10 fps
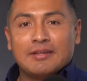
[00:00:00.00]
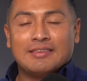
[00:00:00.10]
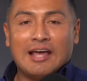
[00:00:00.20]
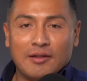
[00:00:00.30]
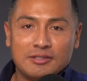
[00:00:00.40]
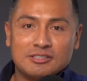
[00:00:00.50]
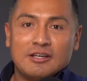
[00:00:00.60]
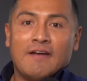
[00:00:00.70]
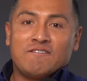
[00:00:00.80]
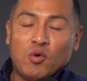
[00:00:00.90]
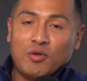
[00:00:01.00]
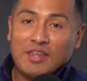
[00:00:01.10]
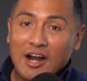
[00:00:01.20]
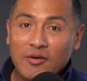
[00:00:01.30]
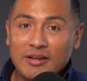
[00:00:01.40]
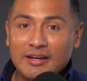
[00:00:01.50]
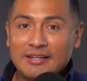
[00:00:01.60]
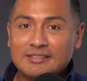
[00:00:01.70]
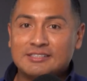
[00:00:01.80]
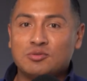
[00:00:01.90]
Dallas Fort Worth
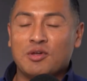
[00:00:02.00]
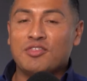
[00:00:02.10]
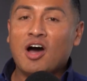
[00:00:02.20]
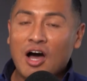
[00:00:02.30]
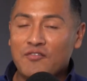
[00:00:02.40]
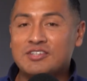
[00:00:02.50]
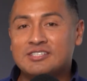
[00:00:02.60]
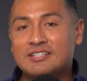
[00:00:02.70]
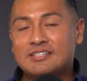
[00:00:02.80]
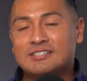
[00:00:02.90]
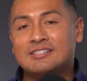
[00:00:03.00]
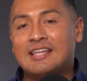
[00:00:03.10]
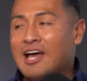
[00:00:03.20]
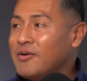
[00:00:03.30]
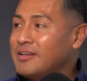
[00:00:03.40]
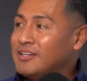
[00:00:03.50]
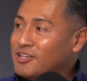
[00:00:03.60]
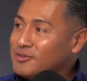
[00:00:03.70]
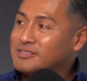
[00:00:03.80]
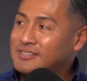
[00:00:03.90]
areas with offices now in
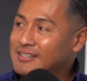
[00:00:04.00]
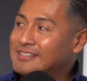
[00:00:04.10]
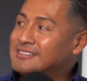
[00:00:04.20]
Houston,